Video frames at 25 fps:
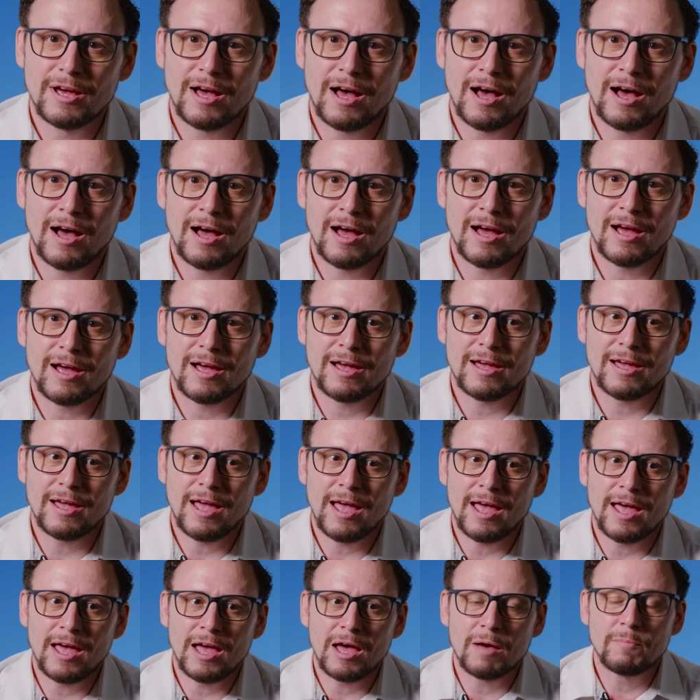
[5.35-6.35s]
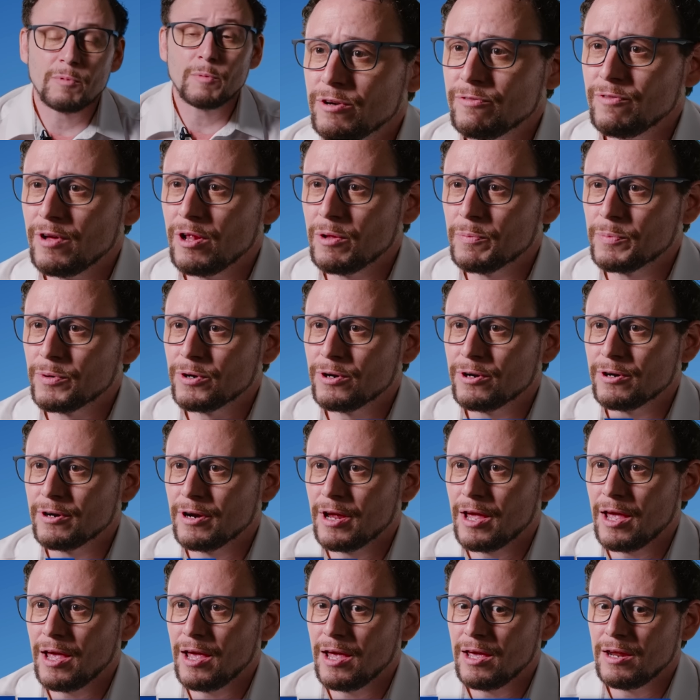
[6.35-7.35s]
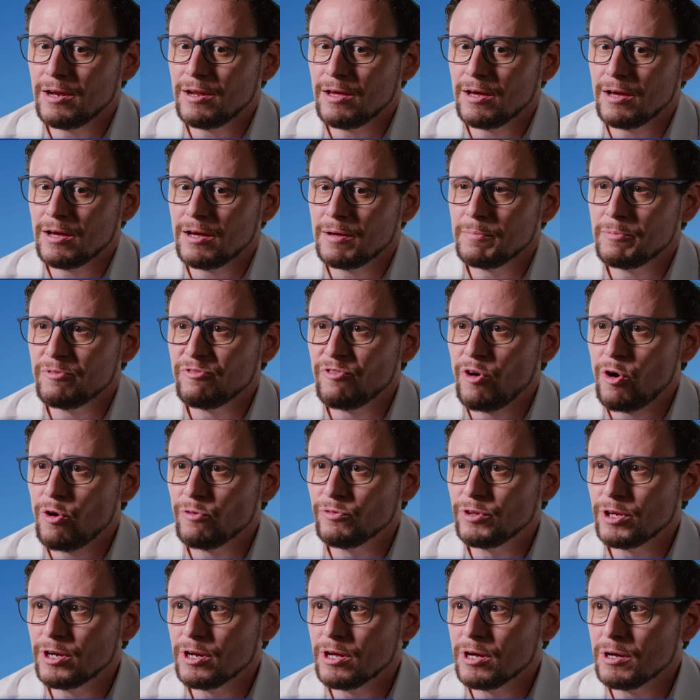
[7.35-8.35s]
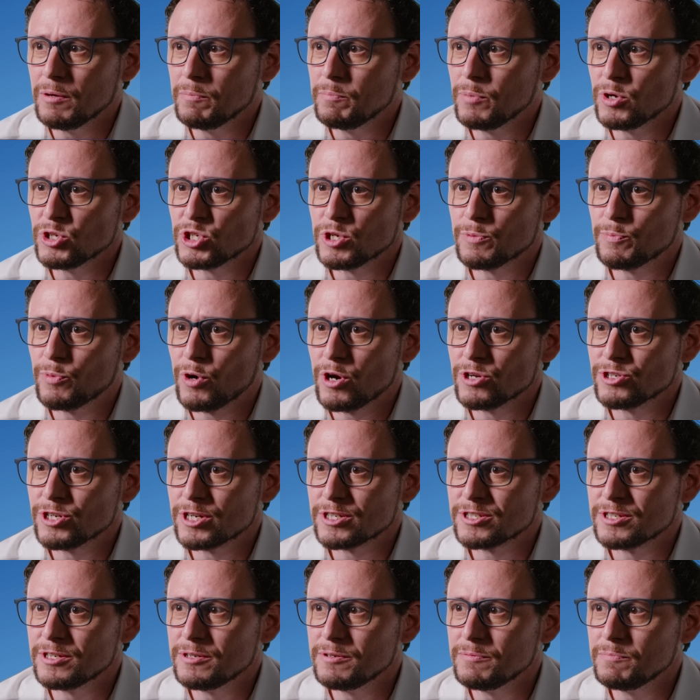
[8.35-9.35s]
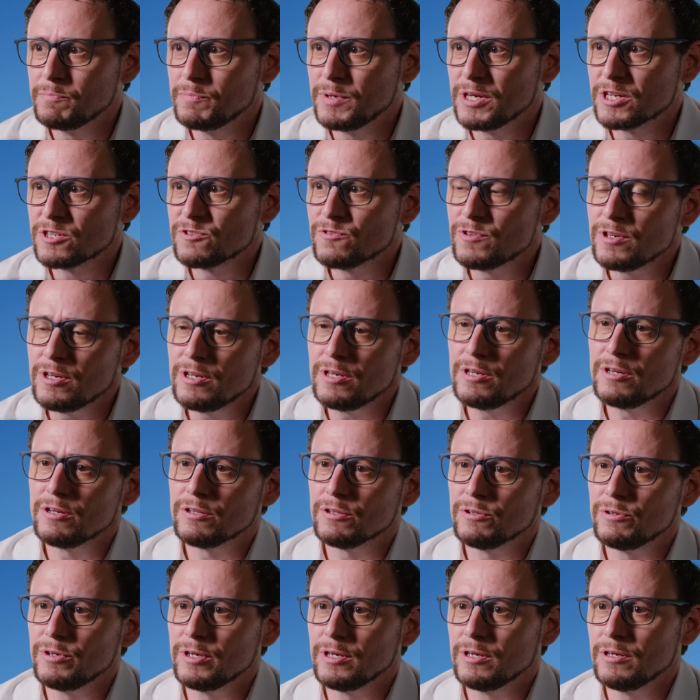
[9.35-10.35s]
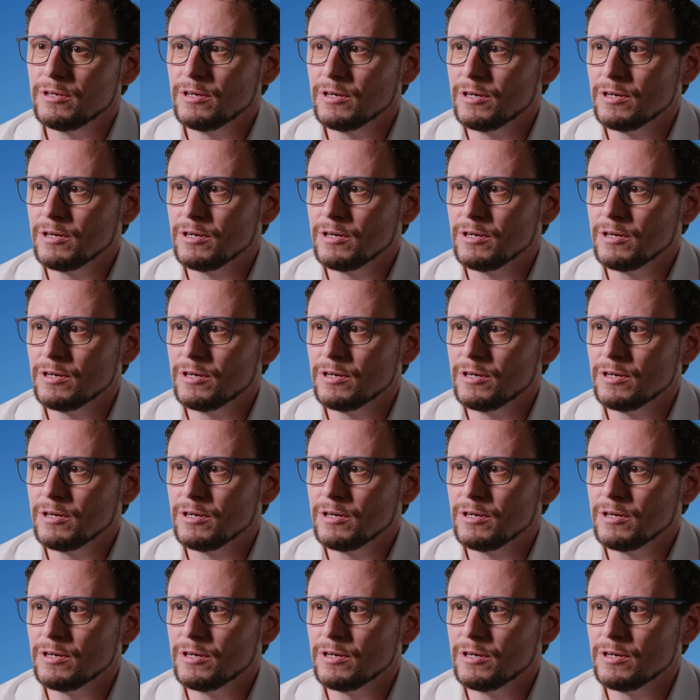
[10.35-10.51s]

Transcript: I am a developer and I'm involved in a bunch of projects in BSV, including